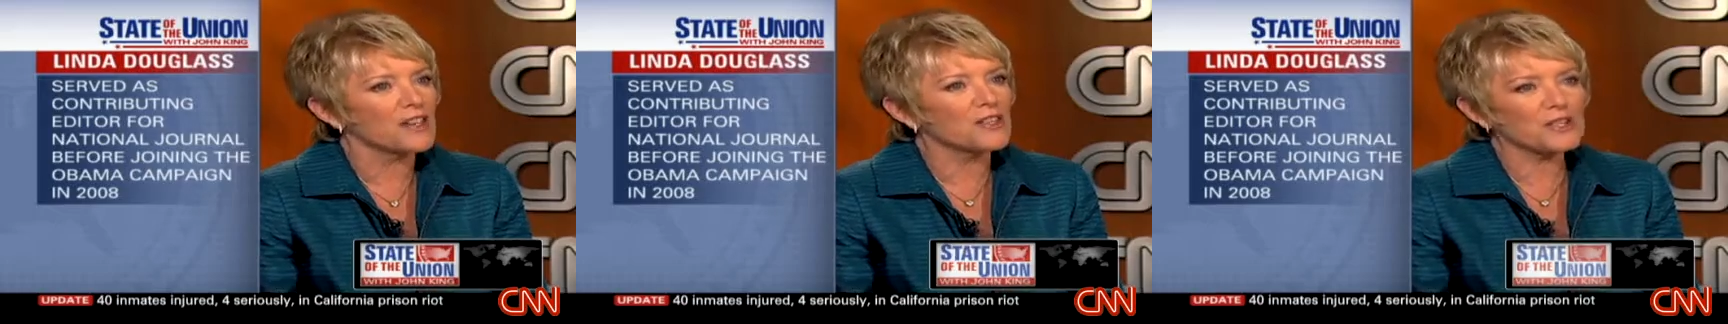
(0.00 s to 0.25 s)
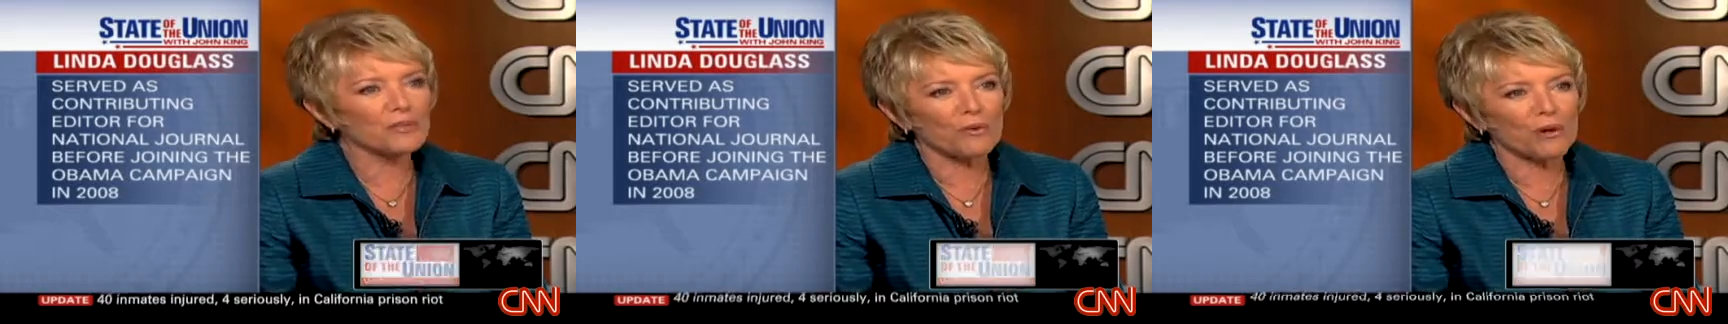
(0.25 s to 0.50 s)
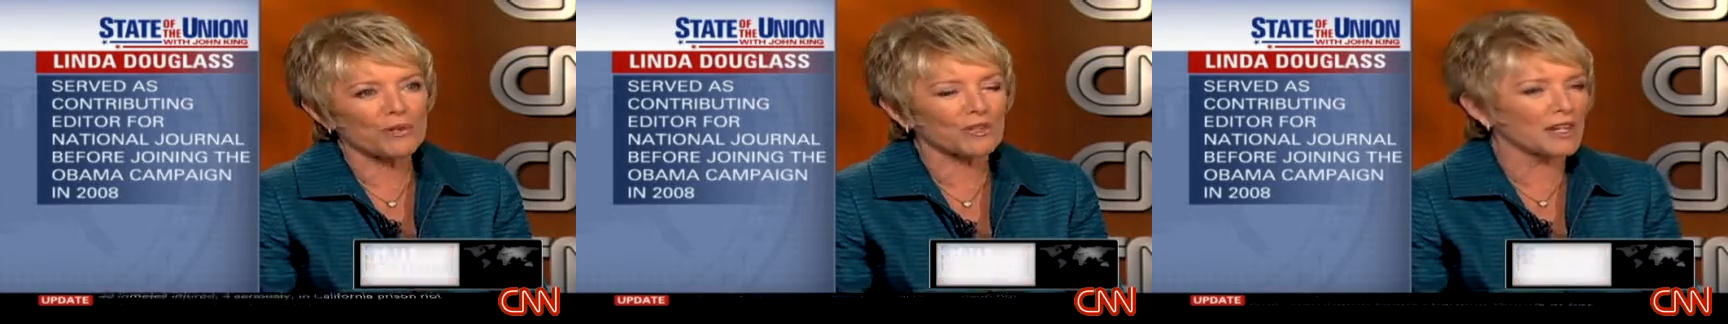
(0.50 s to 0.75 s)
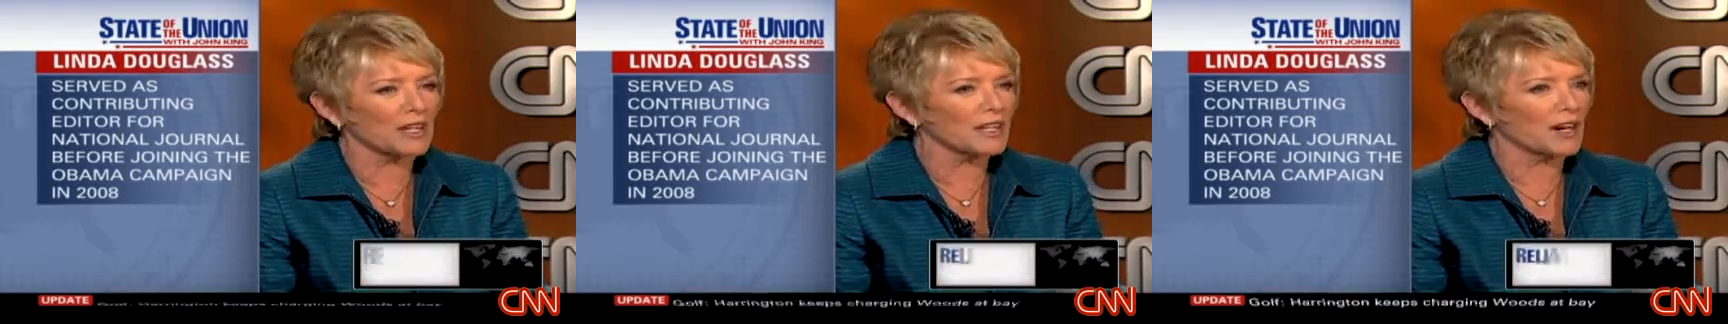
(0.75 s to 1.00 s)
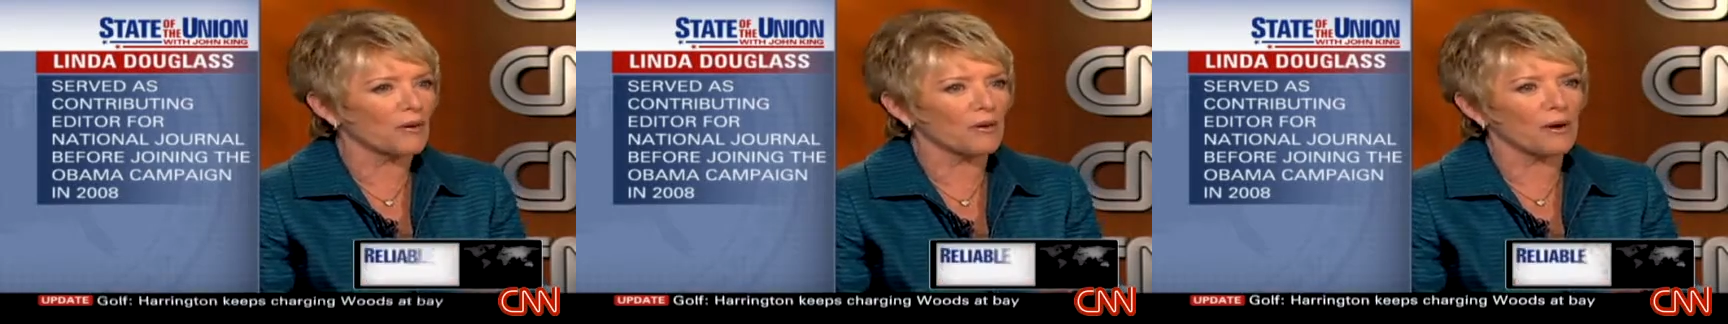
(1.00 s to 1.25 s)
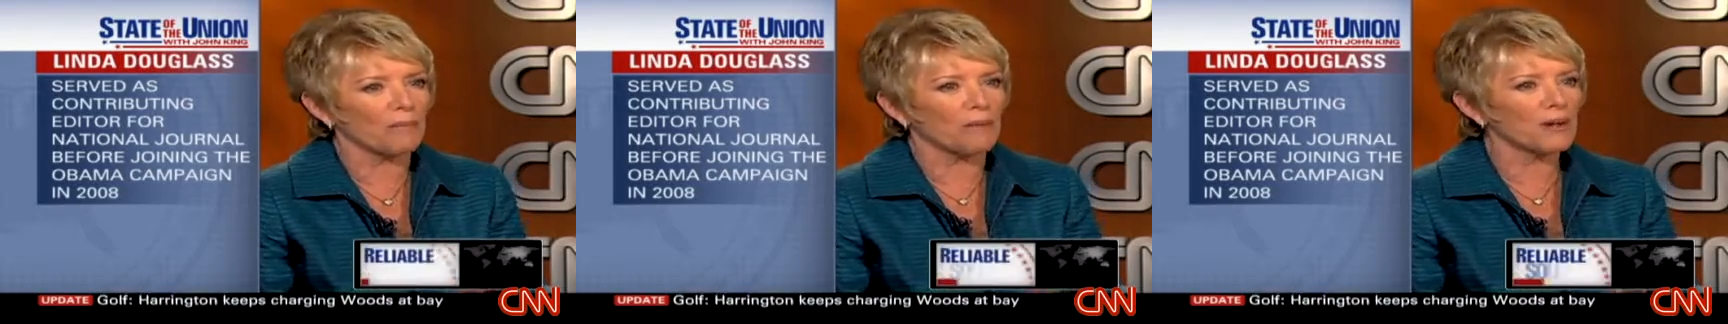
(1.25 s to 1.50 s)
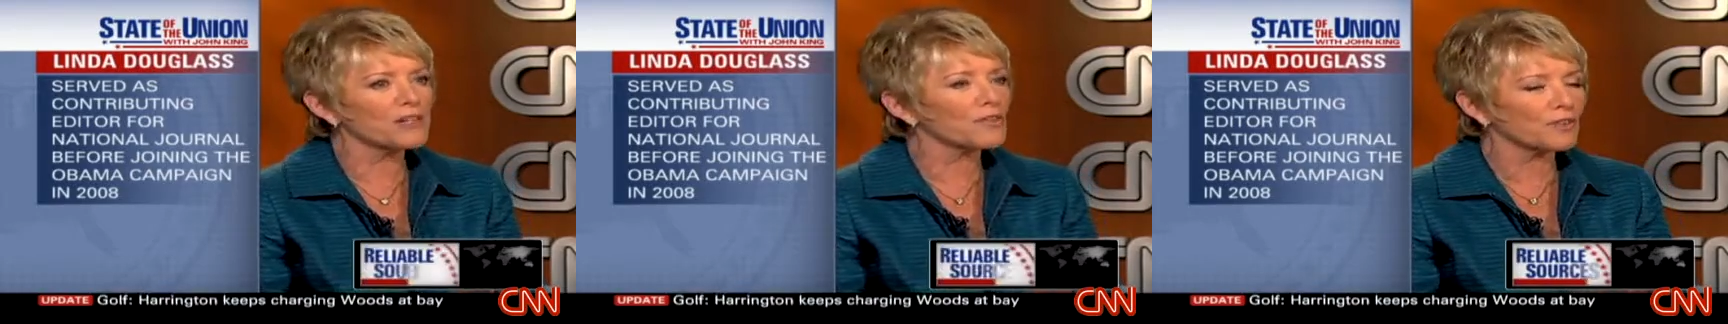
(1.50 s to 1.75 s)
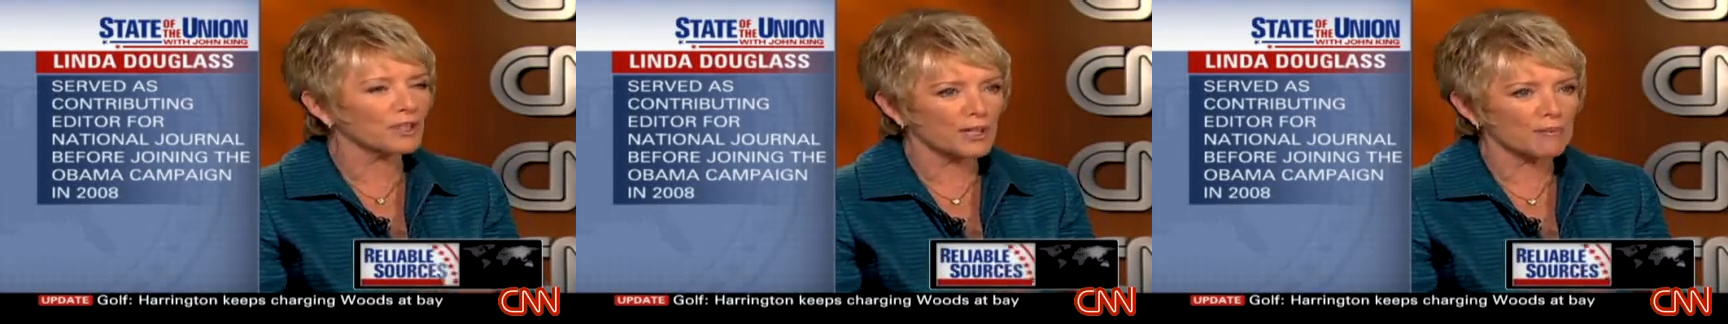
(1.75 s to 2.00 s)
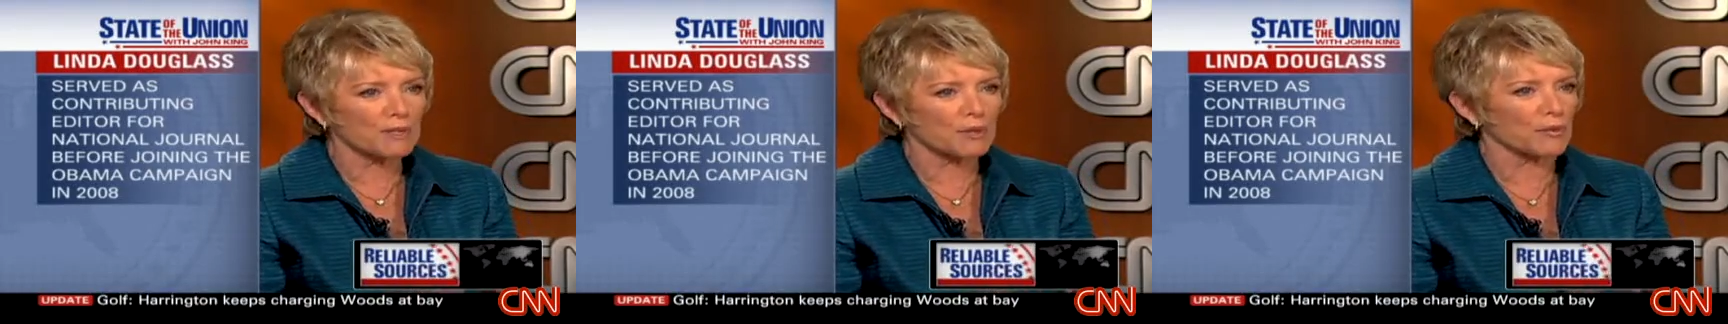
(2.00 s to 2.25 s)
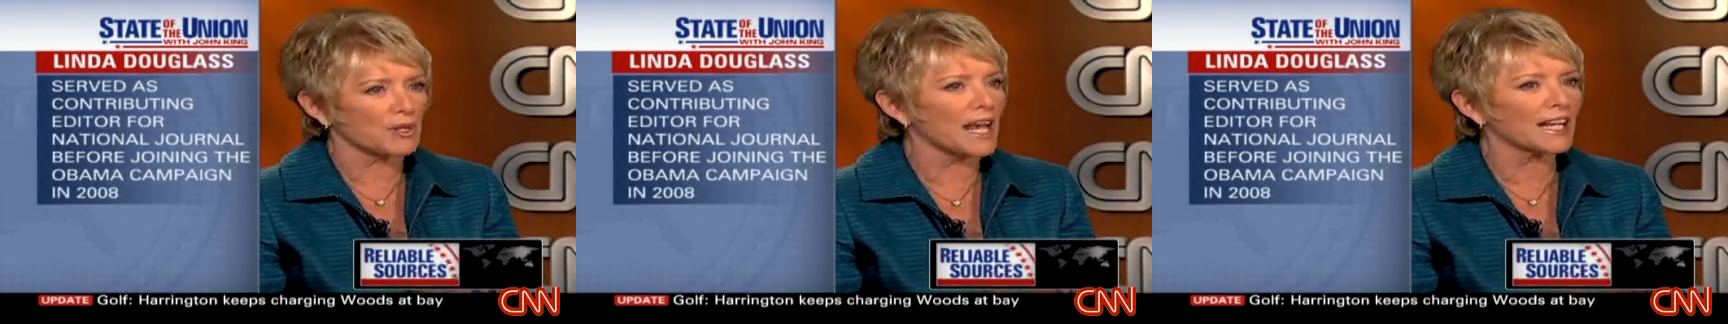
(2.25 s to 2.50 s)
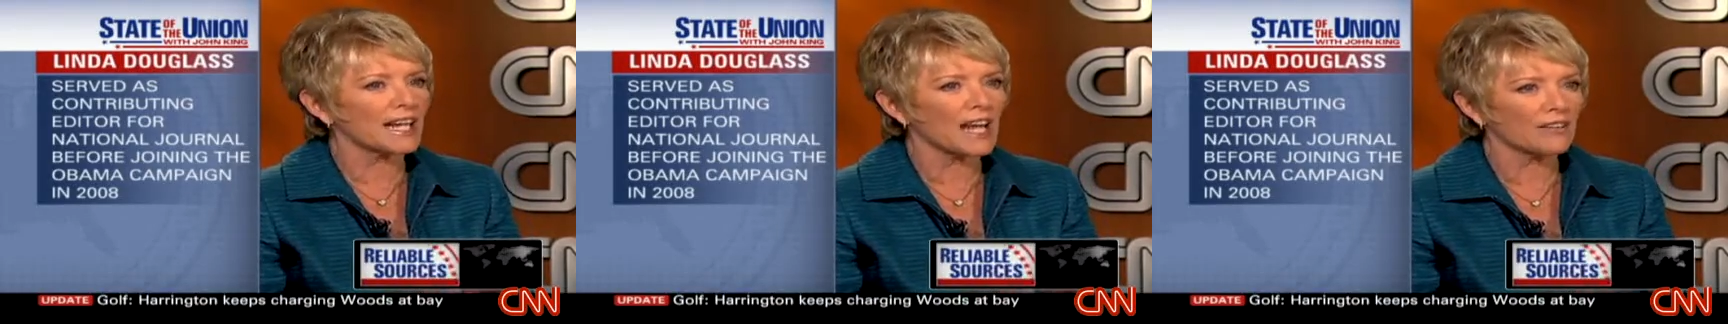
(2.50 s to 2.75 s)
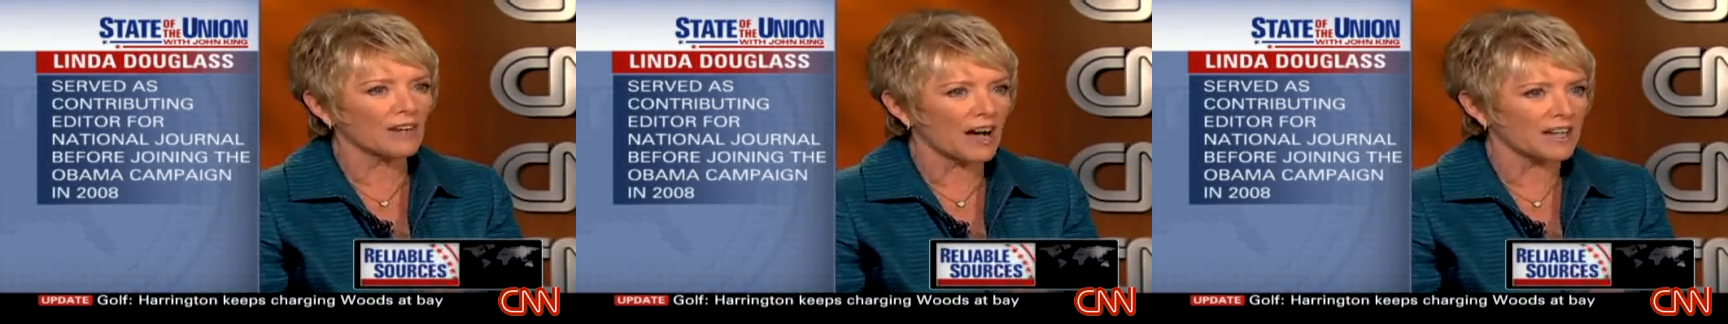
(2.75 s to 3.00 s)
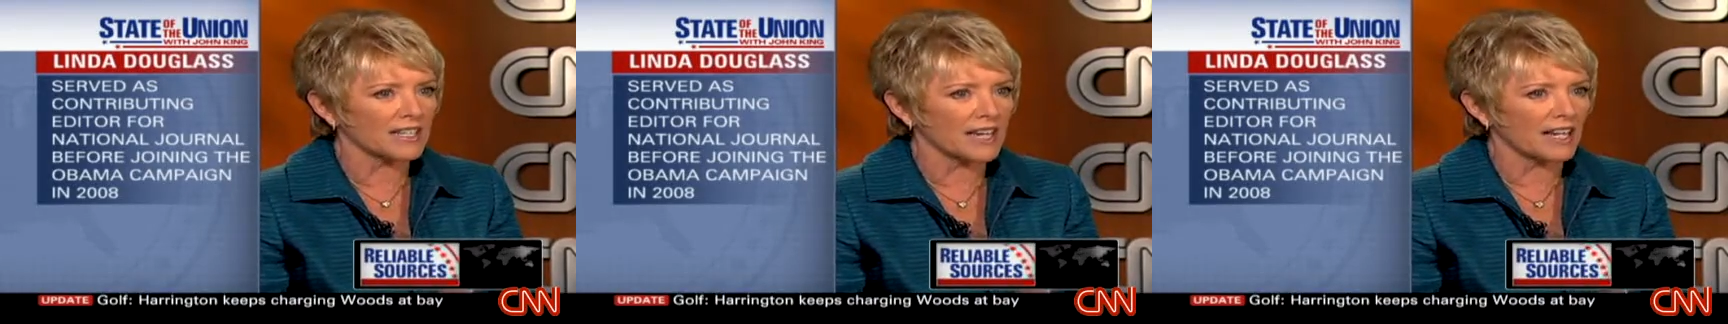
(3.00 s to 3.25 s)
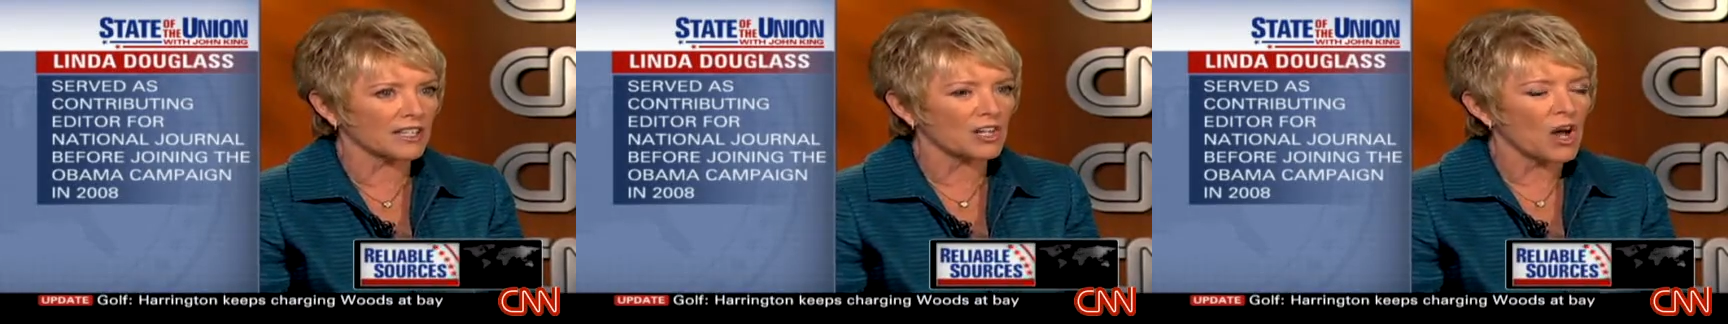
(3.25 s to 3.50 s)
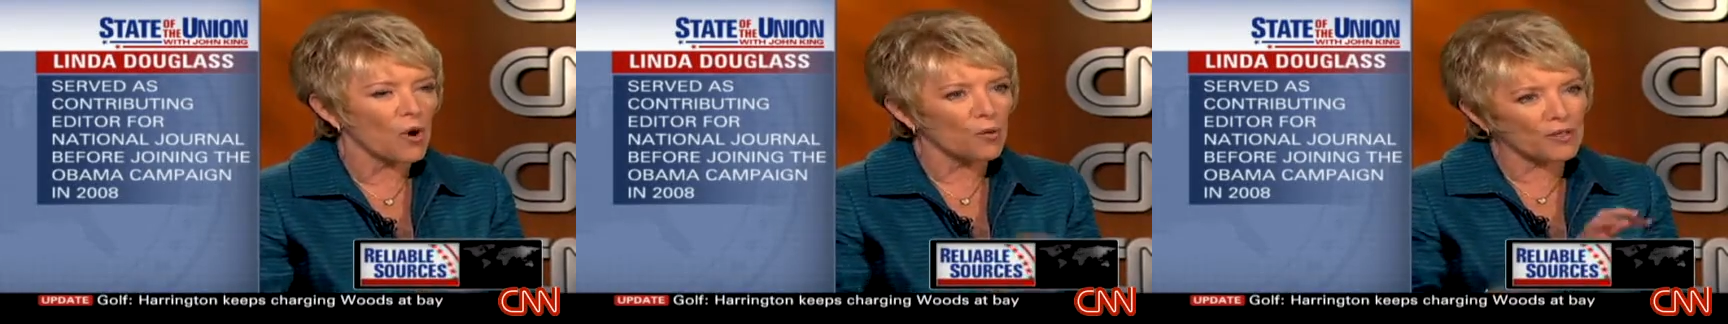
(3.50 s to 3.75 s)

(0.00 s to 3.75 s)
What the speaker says: this was, you know, a bunch of clips that were taken out of context with